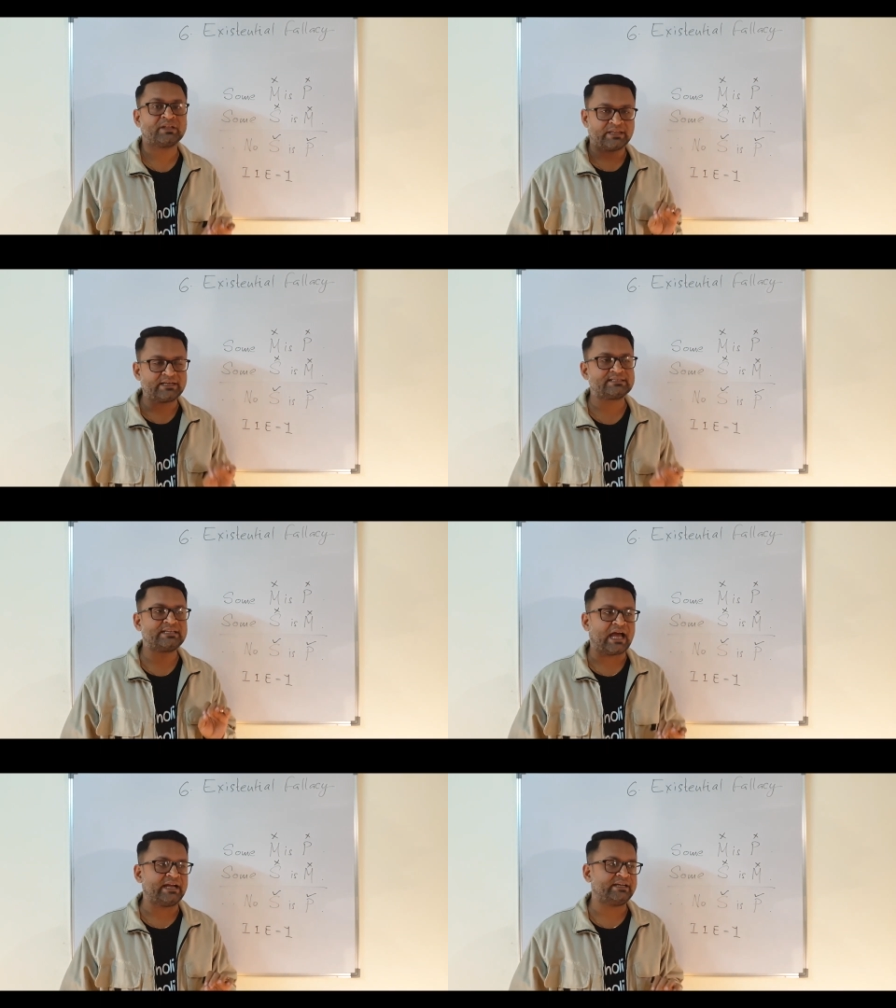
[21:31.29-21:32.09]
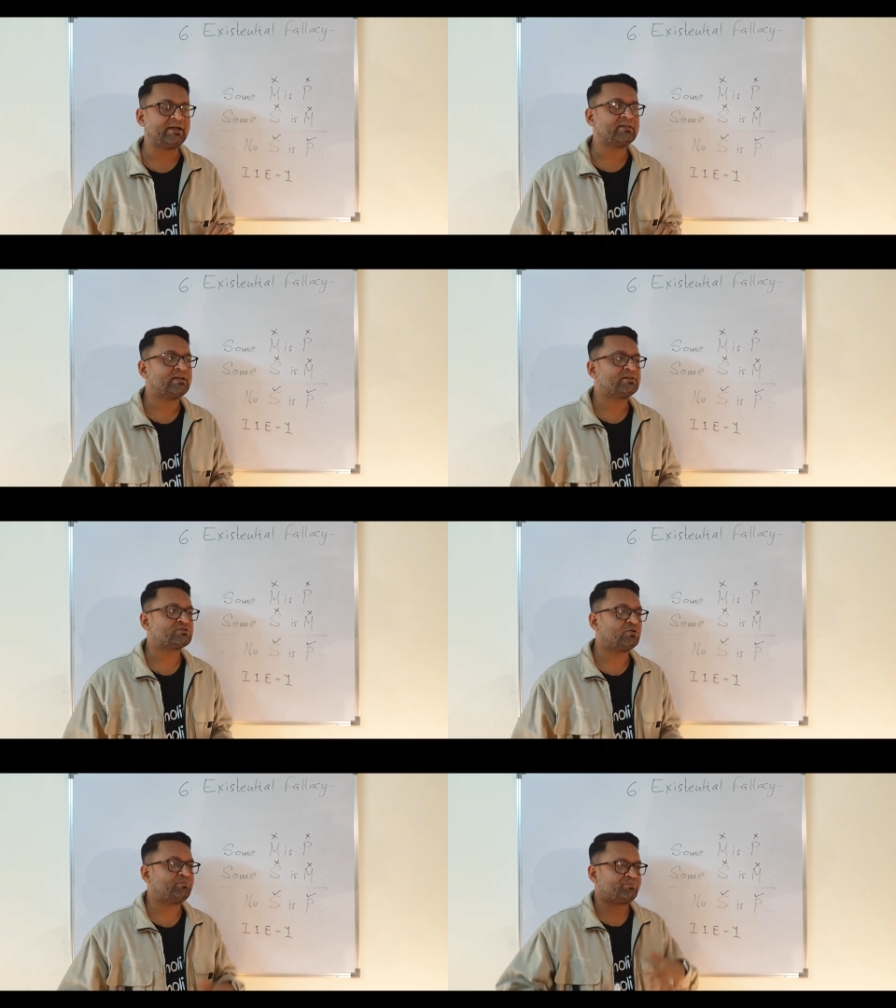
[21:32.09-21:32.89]
That is the idea.
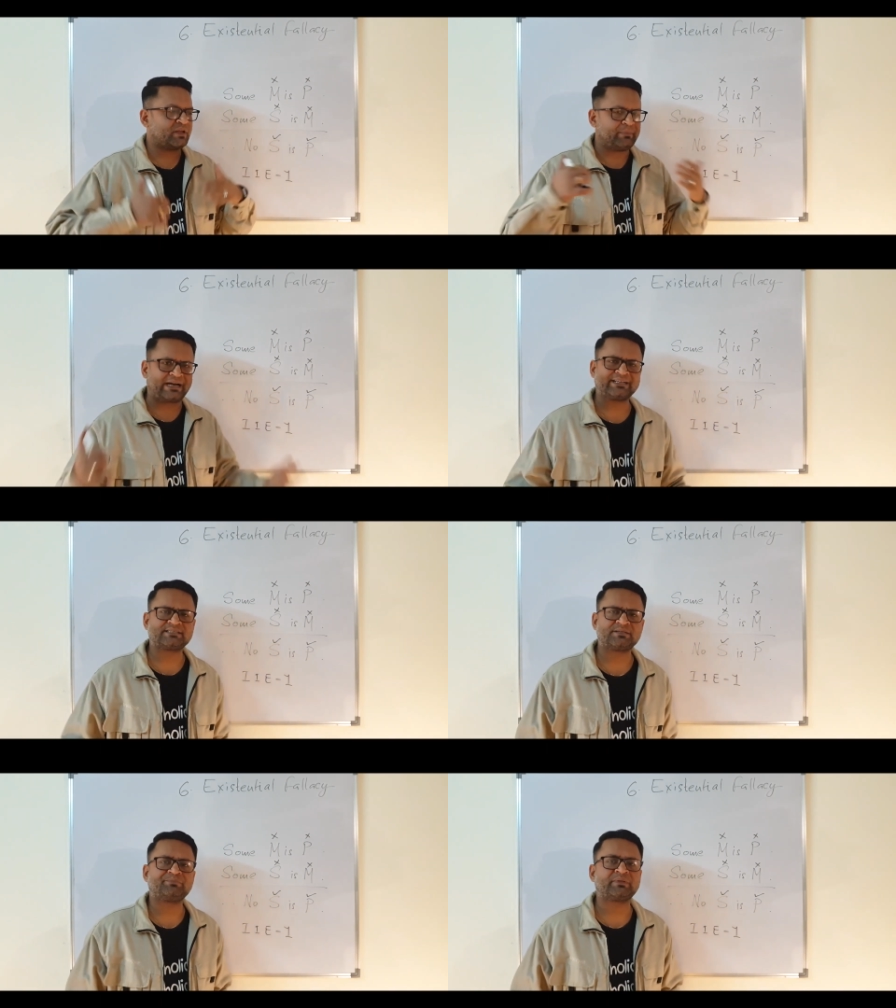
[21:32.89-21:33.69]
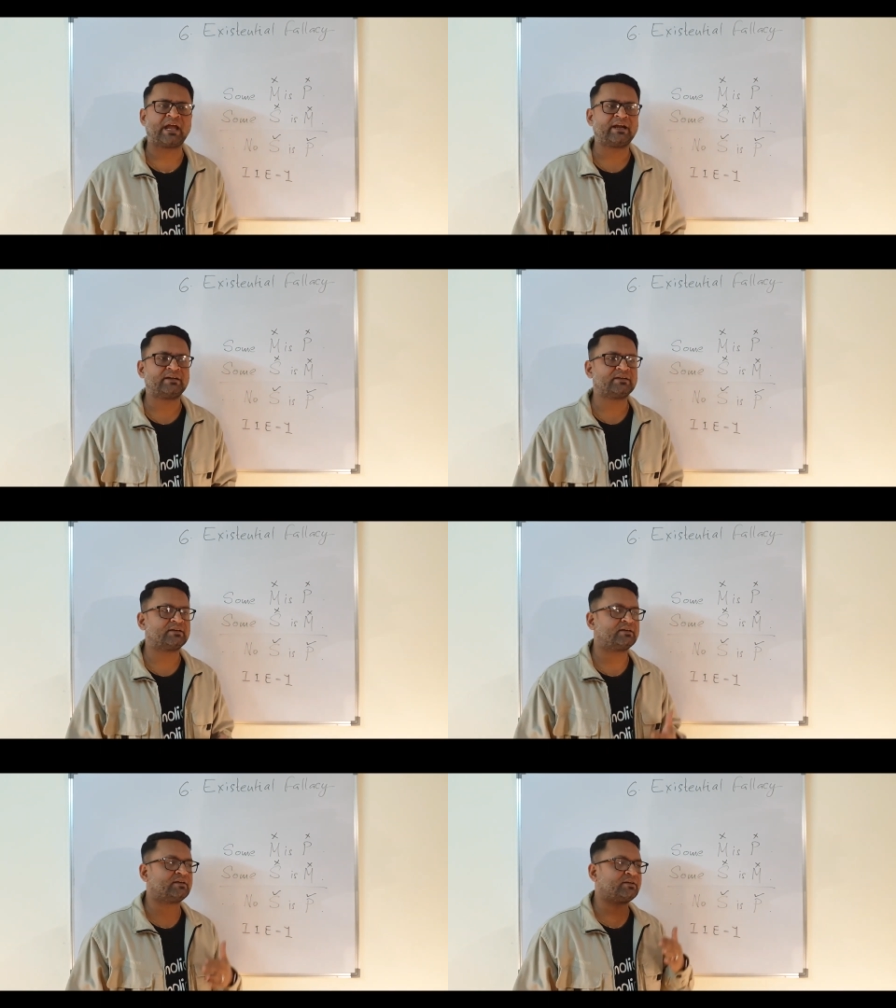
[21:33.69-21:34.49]
So practice and
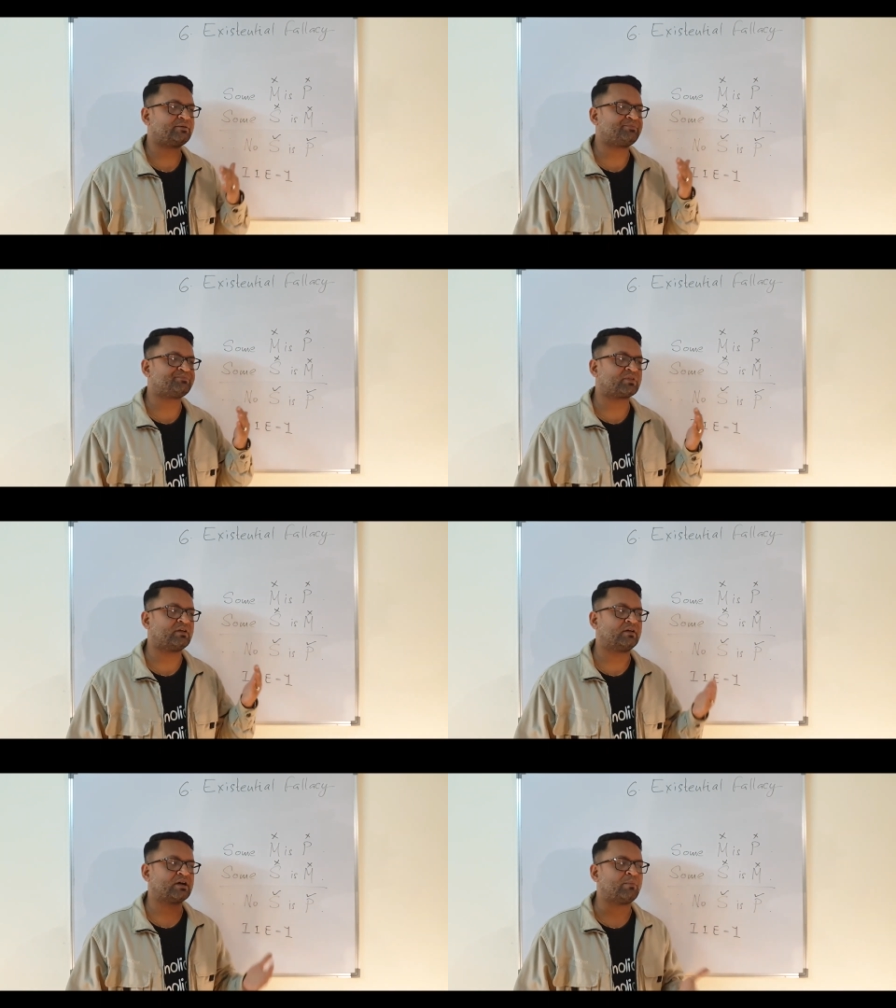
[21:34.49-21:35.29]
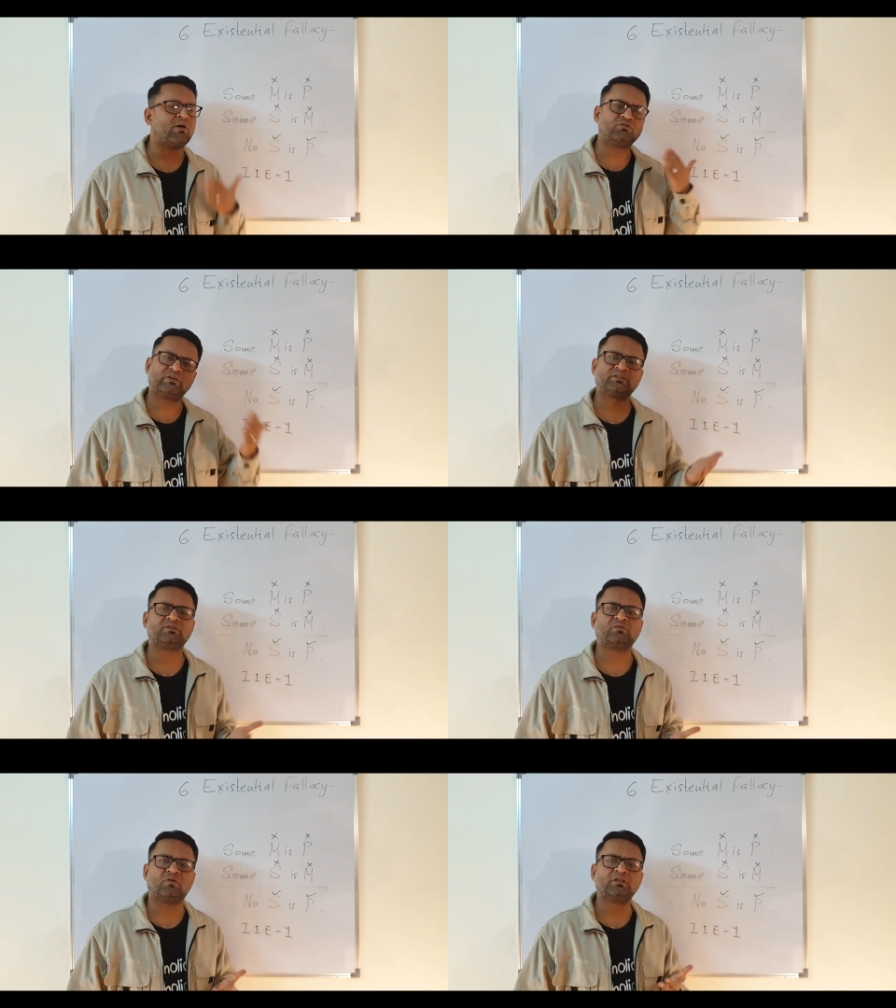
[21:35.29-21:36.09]
come out with
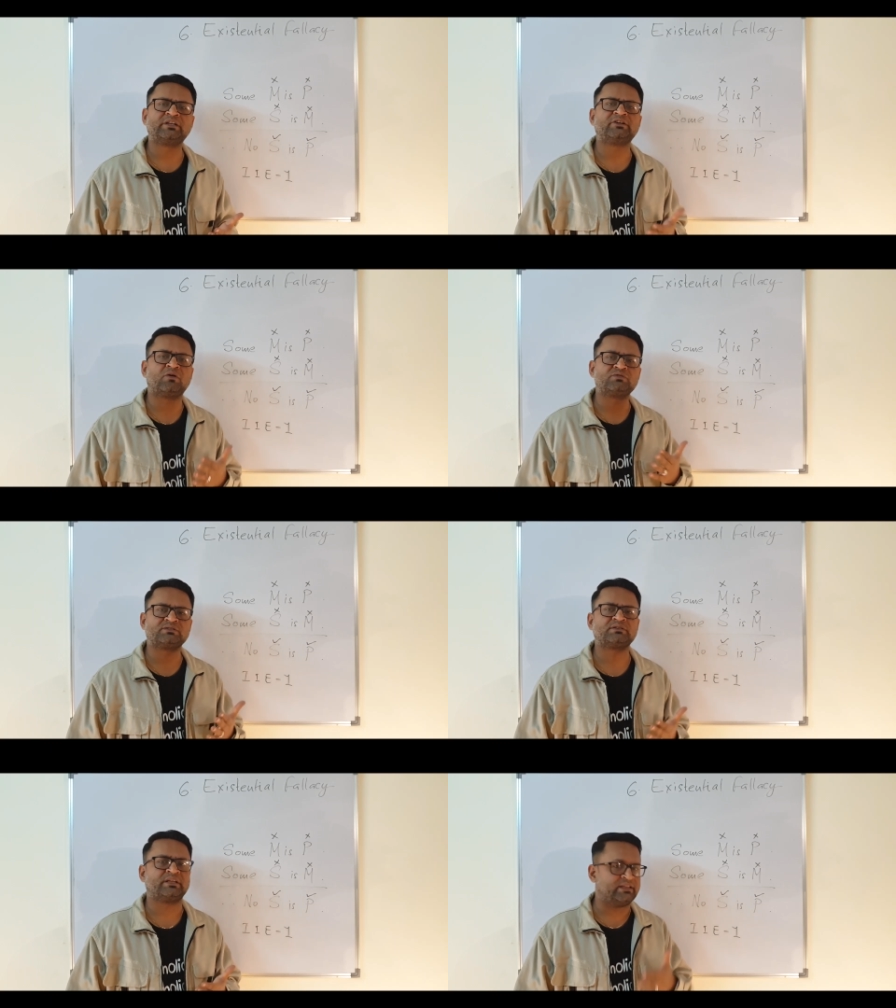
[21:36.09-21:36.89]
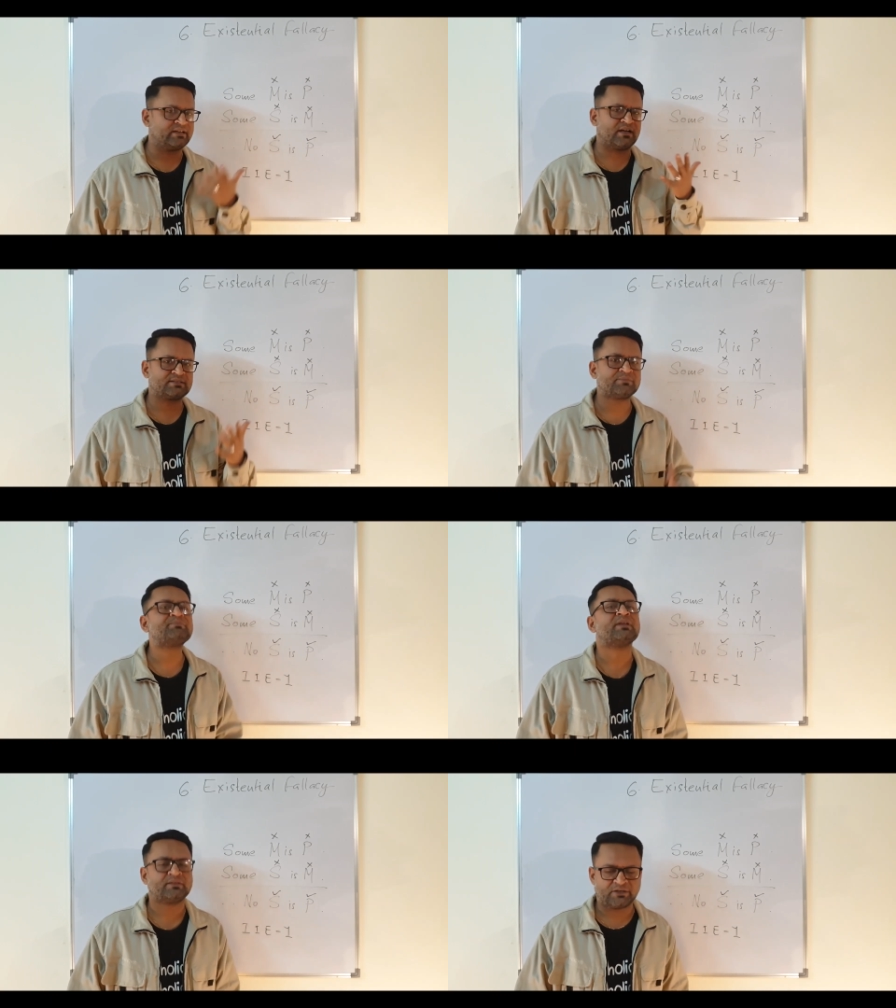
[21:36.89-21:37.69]
all the doubts in the class.
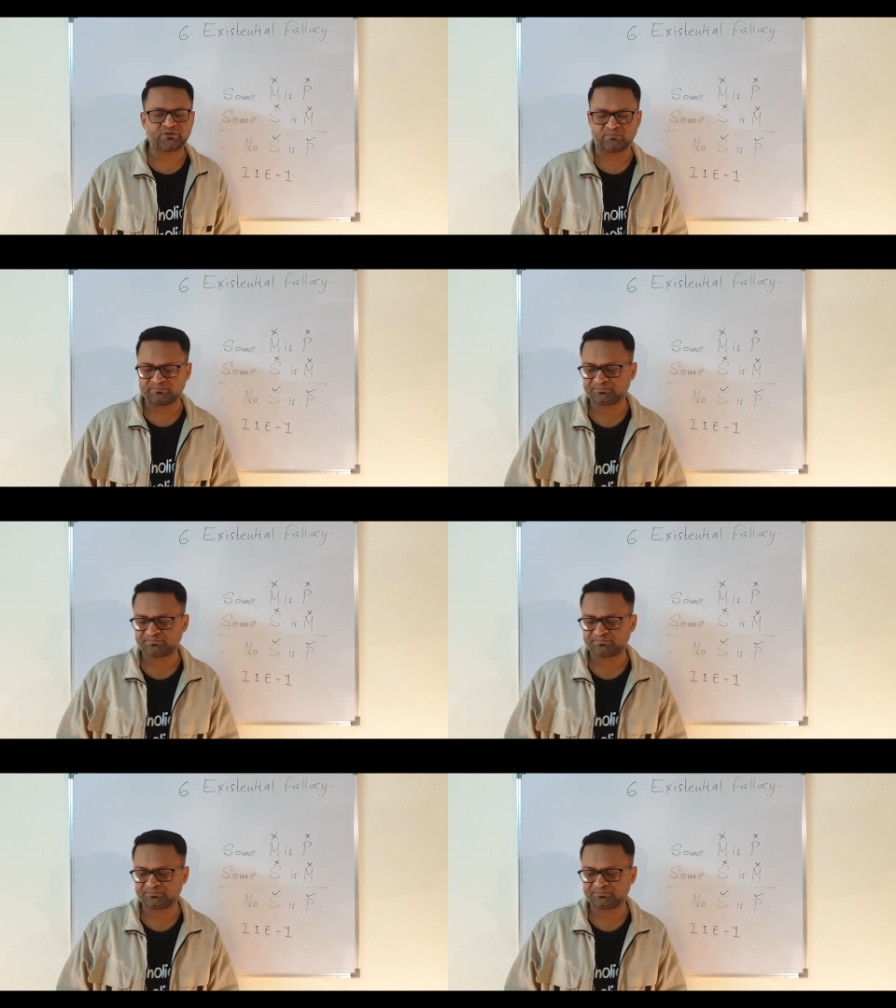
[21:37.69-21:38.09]
Thank you.